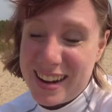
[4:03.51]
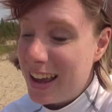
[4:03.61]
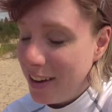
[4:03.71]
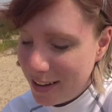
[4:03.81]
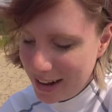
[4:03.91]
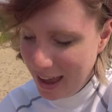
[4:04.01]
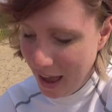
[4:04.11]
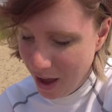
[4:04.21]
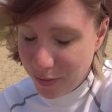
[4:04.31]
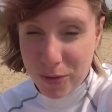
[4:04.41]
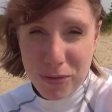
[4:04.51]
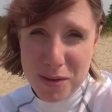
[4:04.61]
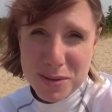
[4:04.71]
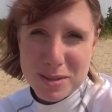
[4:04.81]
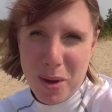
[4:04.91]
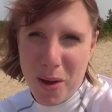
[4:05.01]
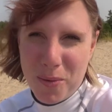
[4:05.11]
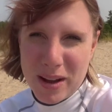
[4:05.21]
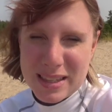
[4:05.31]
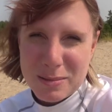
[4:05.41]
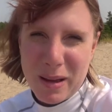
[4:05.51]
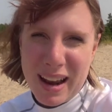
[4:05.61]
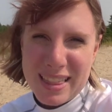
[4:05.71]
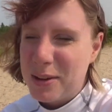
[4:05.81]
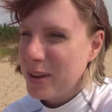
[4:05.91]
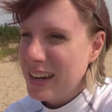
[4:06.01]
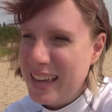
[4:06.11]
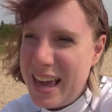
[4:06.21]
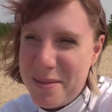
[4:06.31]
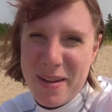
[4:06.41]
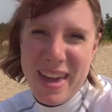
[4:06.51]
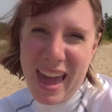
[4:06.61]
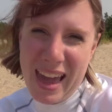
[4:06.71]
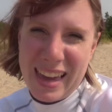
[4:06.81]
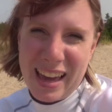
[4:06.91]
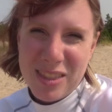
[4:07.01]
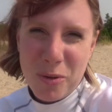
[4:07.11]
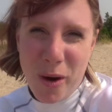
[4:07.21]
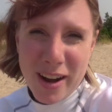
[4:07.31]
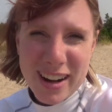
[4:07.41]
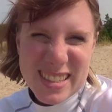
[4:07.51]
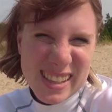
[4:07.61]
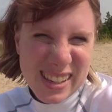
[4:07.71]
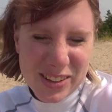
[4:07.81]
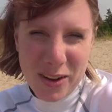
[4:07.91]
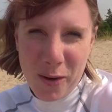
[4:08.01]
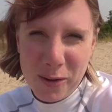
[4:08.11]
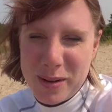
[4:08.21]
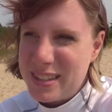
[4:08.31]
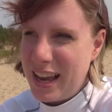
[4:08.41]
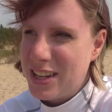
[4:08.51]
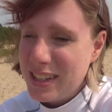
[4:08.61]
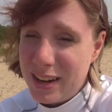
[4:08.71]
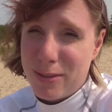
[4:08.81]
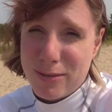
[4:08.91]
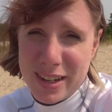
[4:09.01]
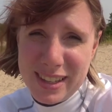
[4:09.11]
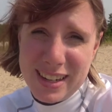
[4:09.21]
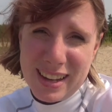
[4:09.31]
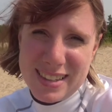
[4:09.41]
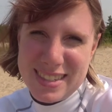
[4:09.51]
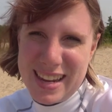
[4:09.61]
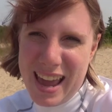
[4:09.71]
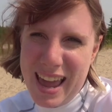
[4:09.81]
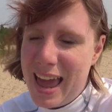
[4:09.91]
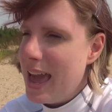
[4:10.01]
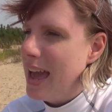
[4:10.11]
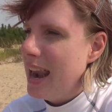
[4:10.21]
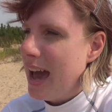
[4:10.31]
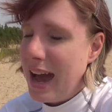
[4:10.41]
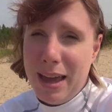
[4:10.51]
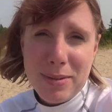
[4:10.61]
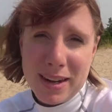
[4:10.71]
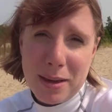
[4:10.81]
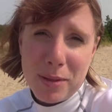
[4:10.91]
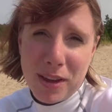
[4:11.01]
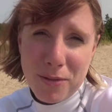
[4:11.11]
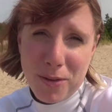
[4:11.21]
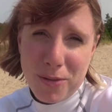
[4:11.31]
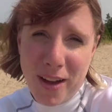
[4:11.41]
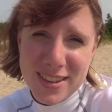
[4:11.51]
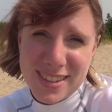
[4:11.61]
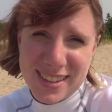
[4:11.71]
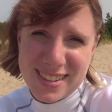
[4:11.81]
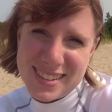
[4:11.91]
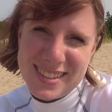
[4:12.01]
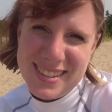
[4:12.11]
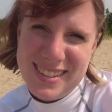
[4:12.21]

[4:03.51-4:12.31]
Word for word: and I already have a few small ones, but I think we're going gonna keep hanging out in the water. It's a little cold, but it's actually a really nice day, and I'm gonna keep looking for fossils.